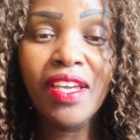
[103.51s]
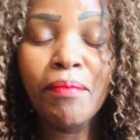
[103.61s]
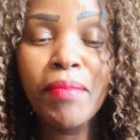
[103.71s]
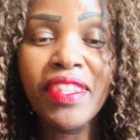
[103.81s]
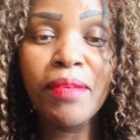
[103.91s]

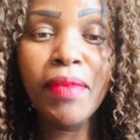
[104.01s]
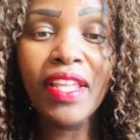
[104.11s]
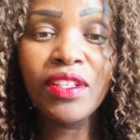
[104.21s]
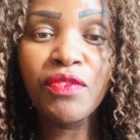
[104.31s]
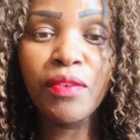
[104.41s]
But the
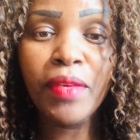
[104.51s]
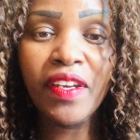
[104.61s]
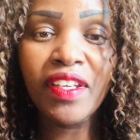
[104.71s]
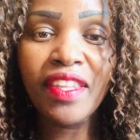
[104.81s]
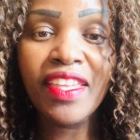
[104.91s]
Bank of
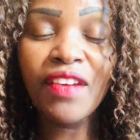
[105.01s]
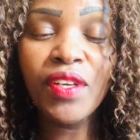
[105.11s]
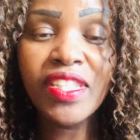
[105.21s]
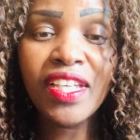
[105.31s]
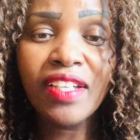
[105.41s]
America, the
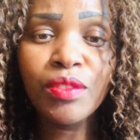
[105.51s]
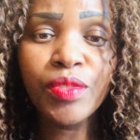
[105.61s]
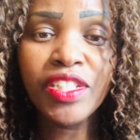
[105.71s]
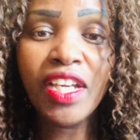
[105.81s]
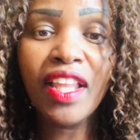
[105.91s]
credit card
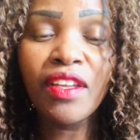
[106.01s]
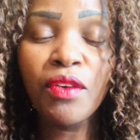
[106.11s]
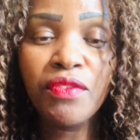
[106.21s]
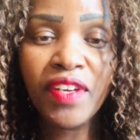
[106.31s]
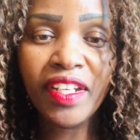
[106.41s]
which are
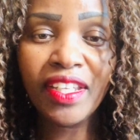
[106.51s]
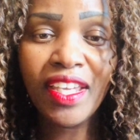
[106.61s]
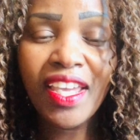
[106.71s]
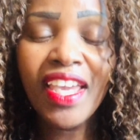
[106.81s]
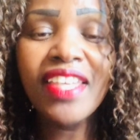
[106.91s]
offering
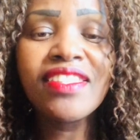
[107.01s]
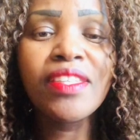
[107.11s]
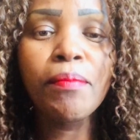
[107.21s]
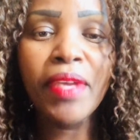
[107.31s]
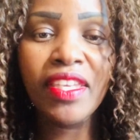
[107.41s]
is the
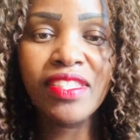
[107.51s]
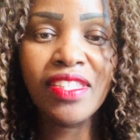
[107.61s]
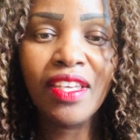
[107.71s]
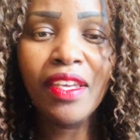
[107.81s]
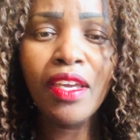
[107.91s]
best
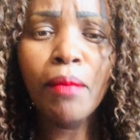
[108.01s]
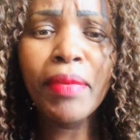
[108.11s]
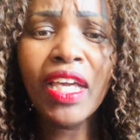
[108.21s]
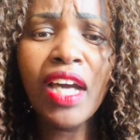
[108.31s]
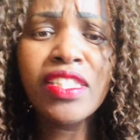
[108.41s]

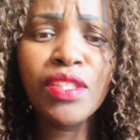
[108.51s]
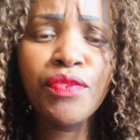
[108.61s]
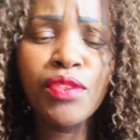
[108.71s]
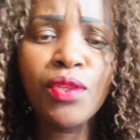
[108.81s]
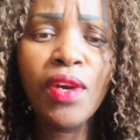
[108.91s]
because if
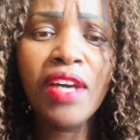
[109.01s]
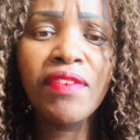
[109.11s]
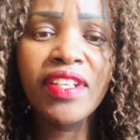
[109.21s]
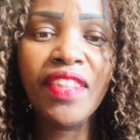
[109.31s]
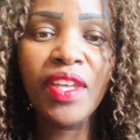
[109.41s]
you don't have
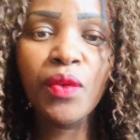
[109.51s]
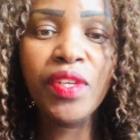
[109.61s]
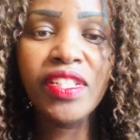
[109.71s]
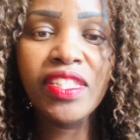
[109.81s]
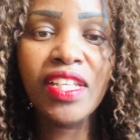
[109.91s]
another
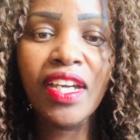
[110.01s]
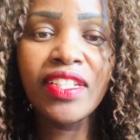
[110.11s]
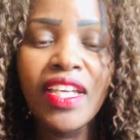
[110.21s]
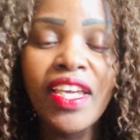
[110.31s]
credit card,